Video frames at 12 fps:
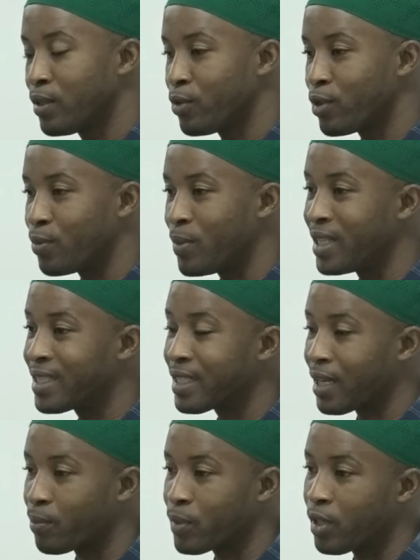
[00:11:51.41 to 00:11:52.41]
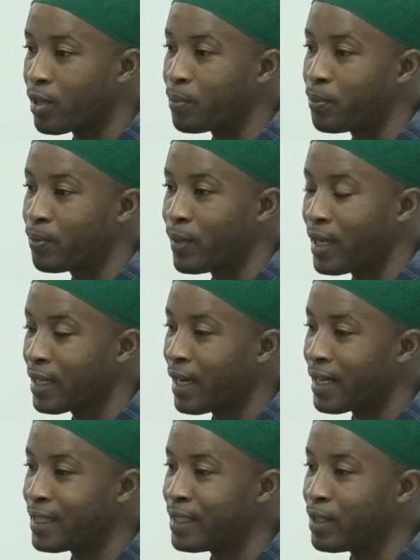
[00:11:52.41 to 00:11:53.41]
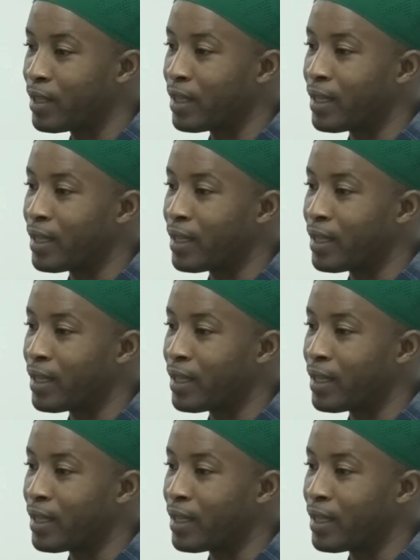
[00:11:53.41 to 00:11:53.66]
you would be chopped up. And all the